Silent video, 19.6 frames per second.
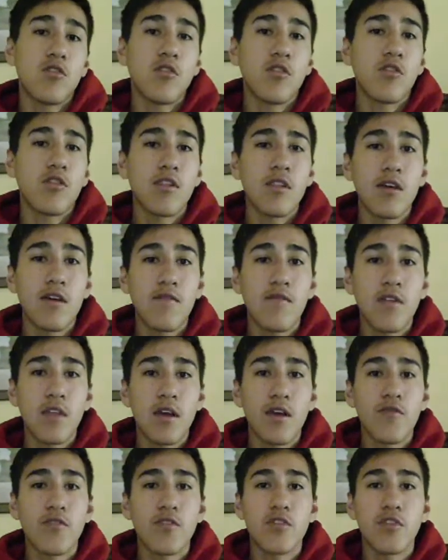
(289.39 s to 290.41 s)
love
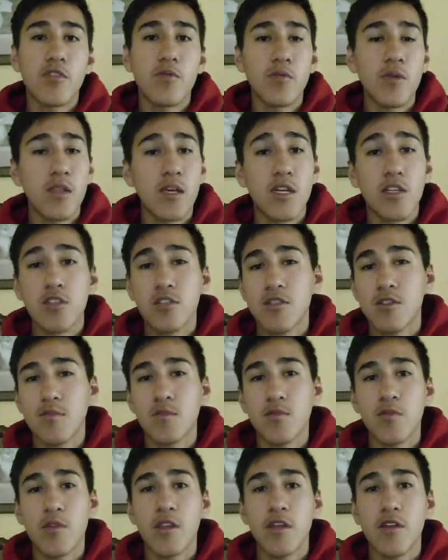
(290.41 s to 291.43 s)
life, into your relationships
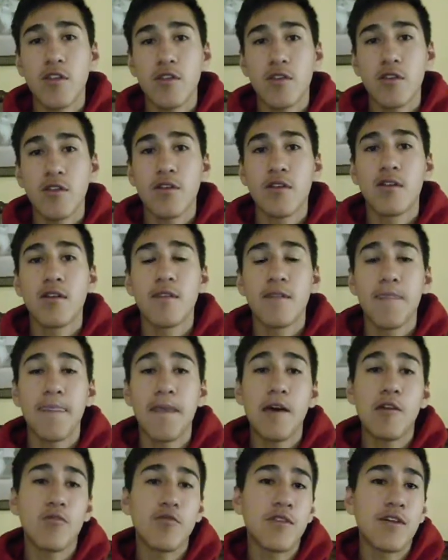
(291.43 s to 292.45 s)
with others.
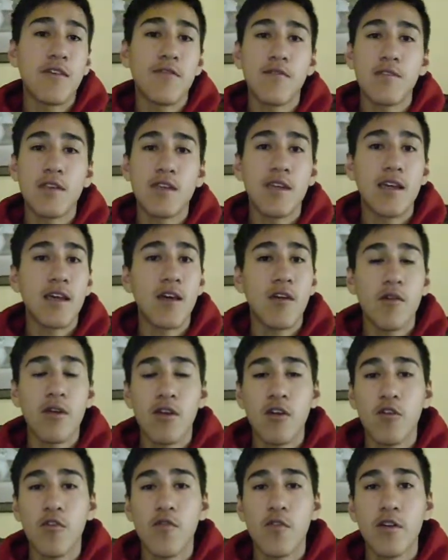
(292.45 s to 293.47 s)
That'll definitely carry
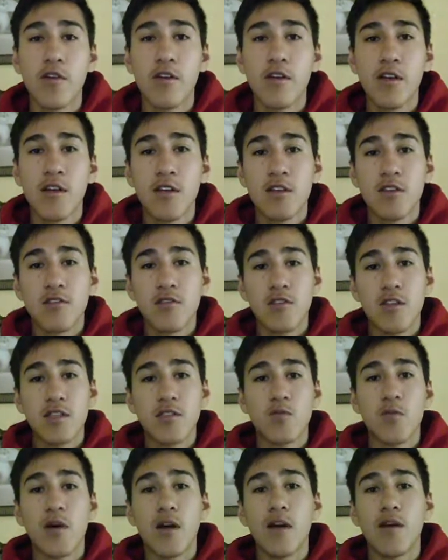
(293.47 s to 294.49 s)
over. So
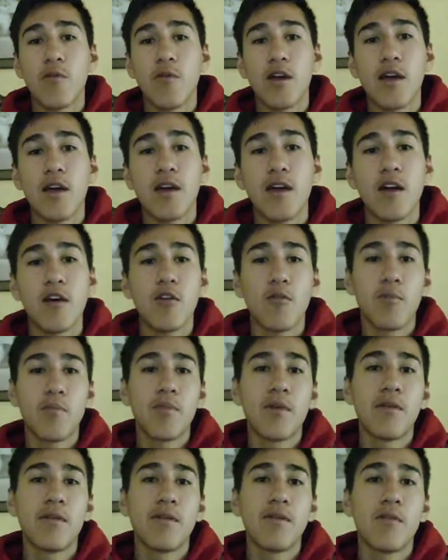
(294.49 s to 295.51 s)
that's why I wanna help
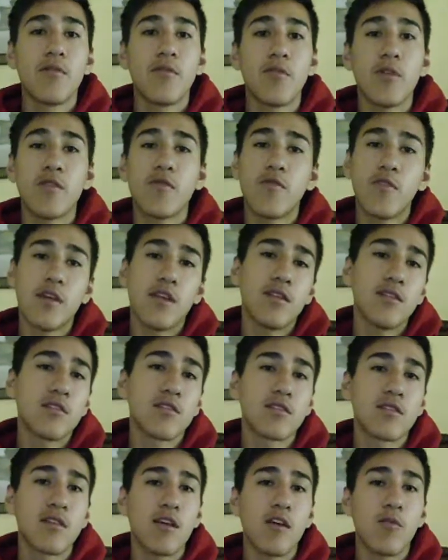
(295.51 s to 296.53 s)
with
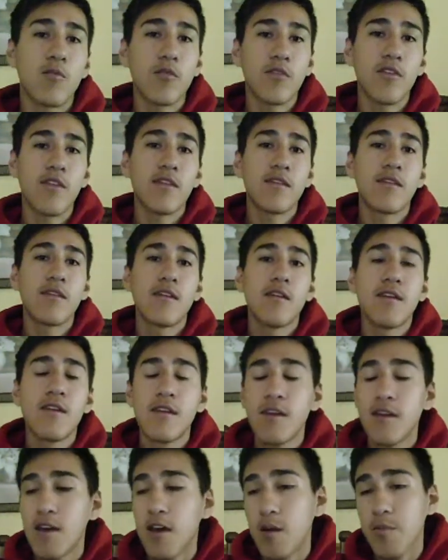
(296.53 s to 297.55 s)
fitness, help
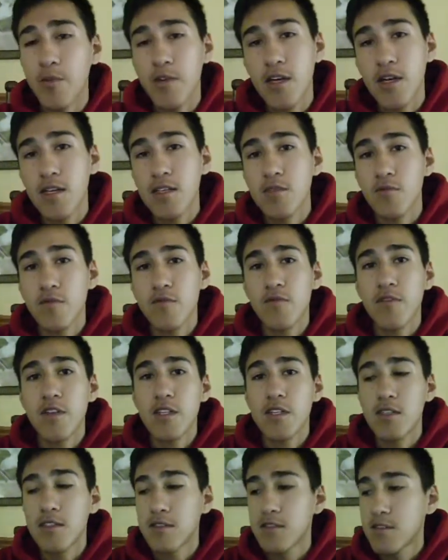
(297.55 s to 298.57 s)
you guys with
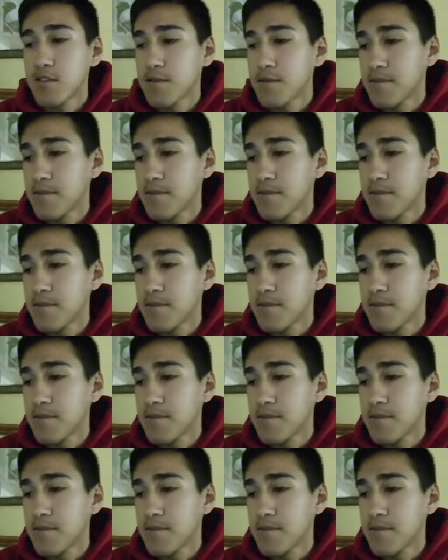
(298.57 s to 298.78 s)
fitness.